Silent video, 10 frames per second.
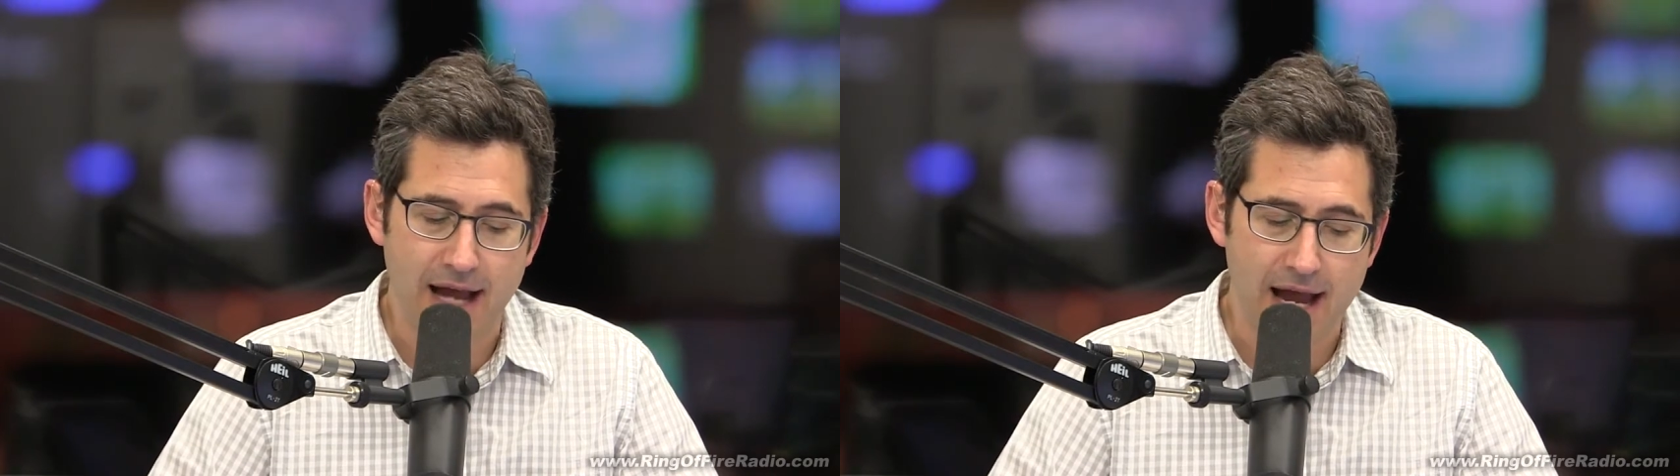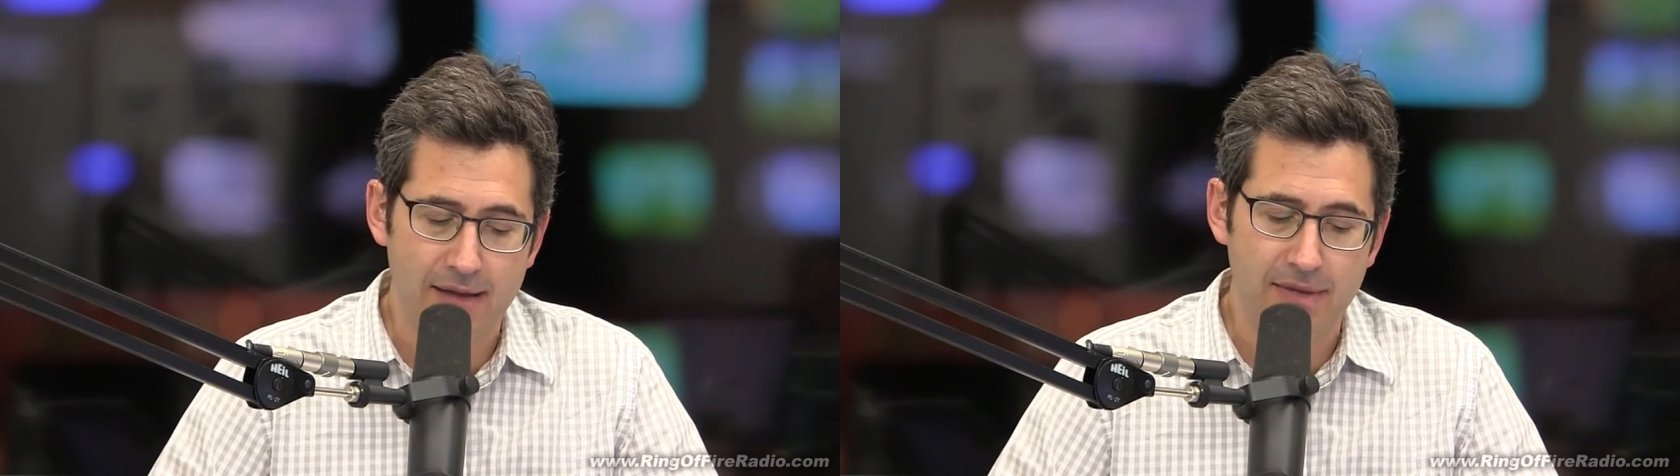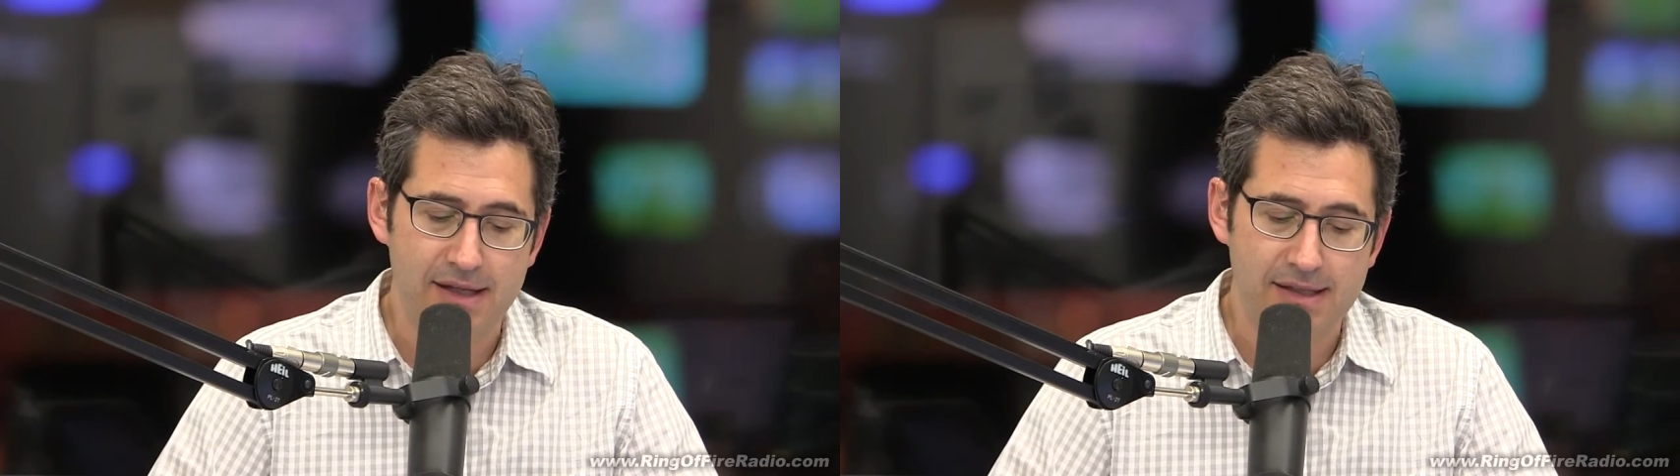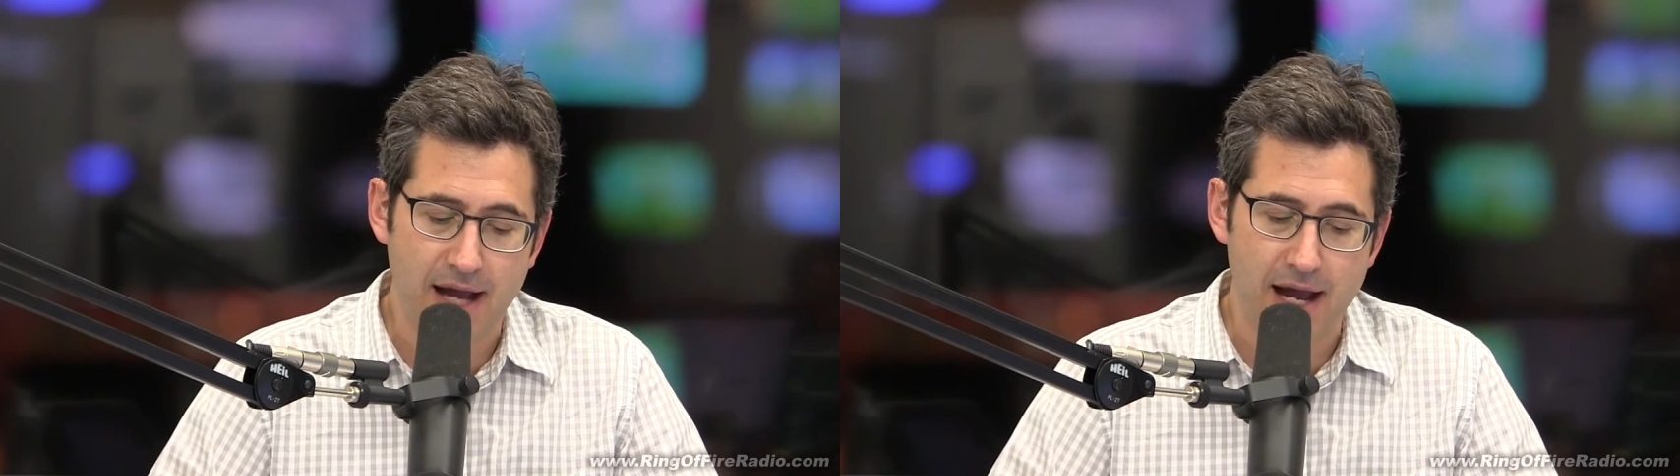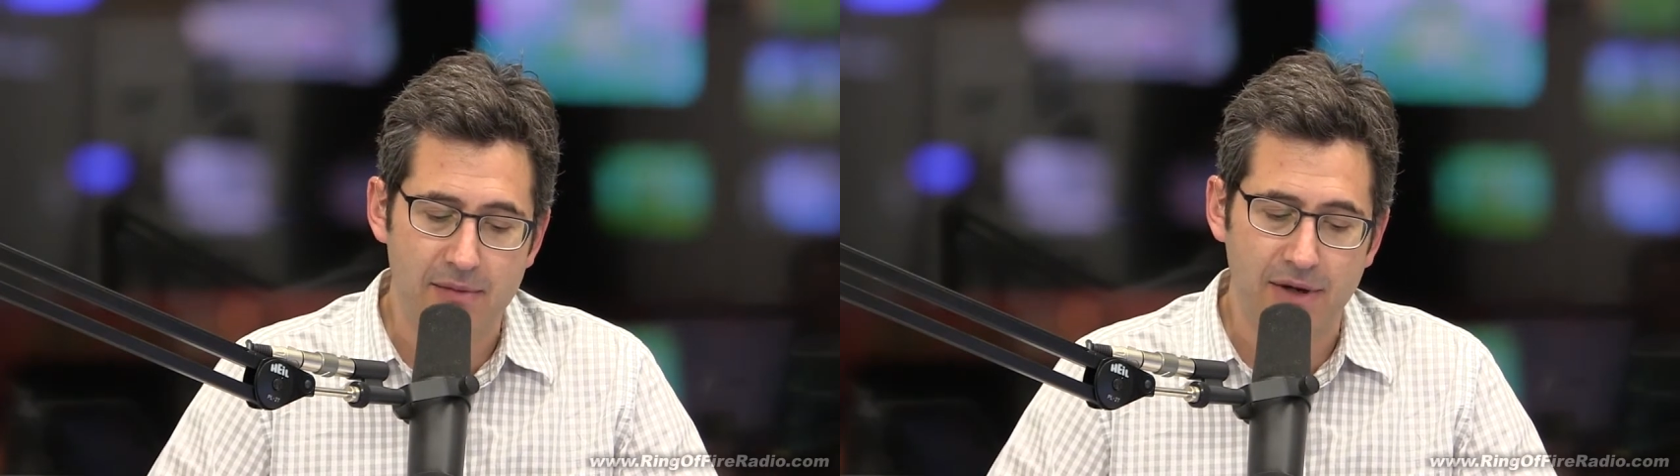time and
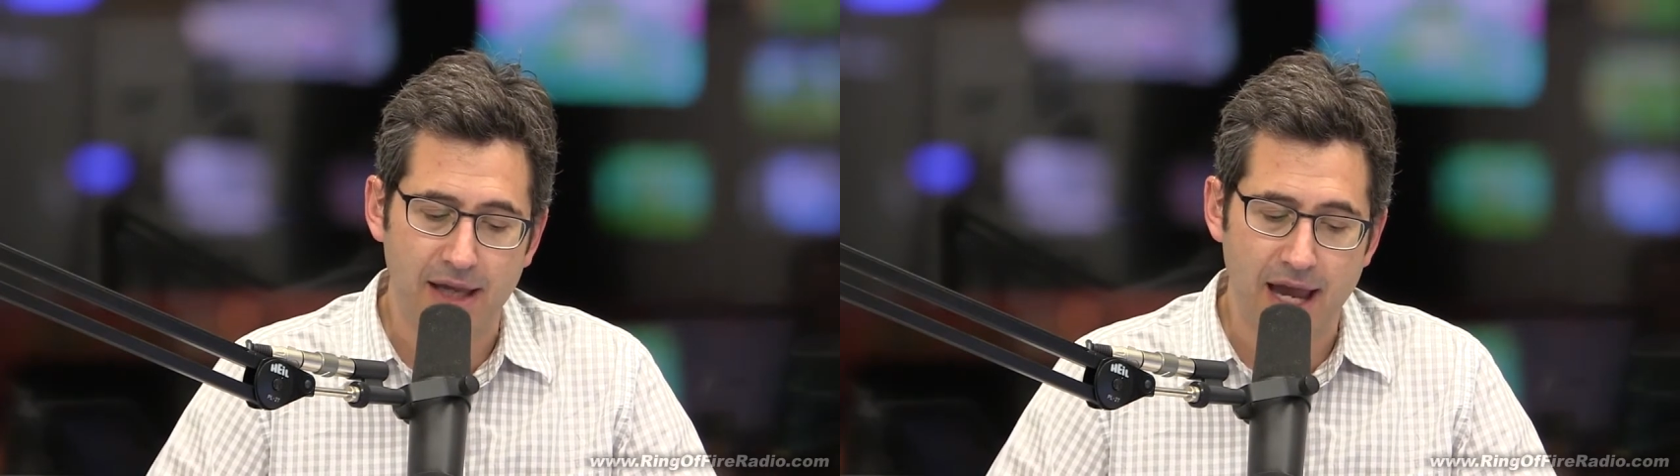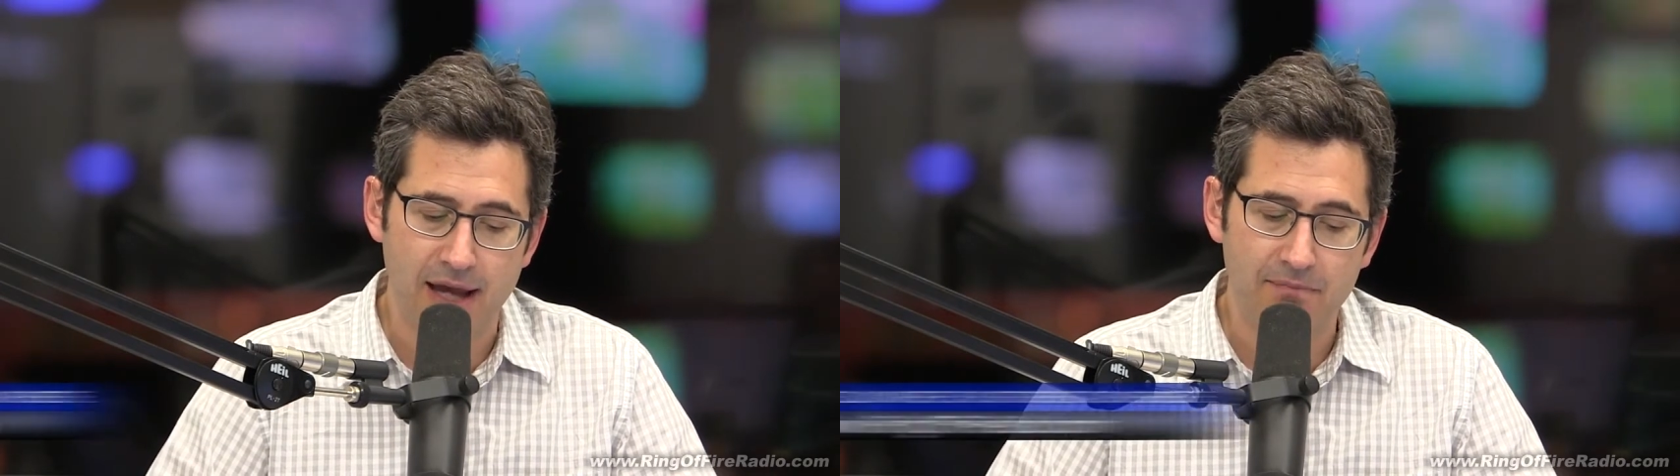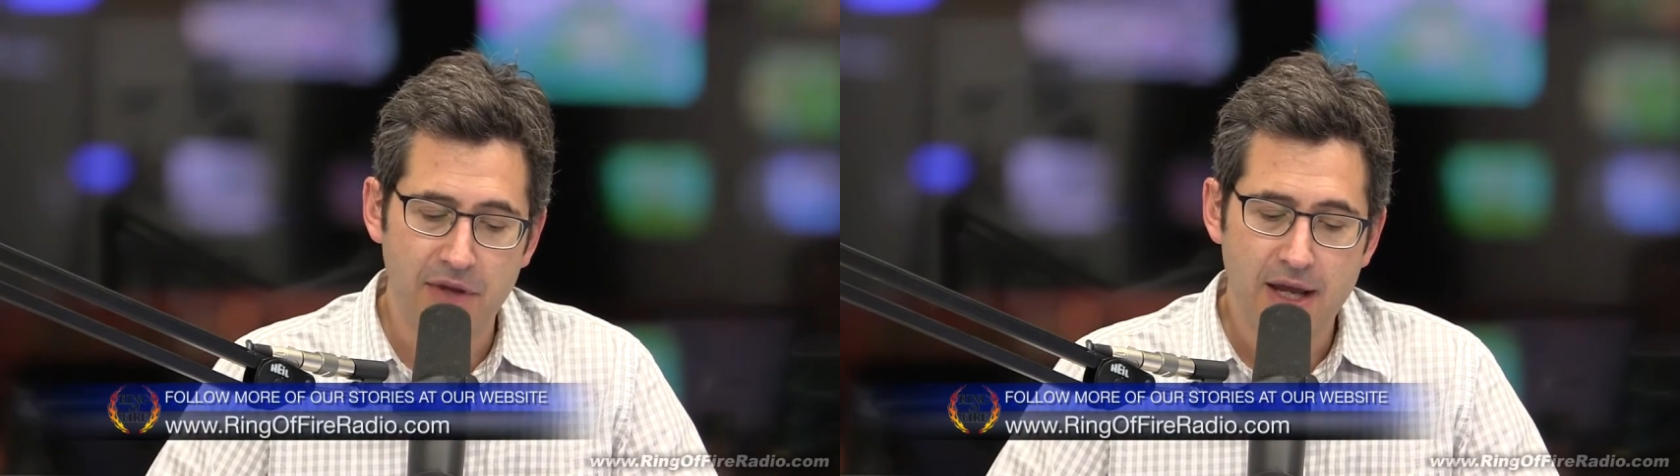time again.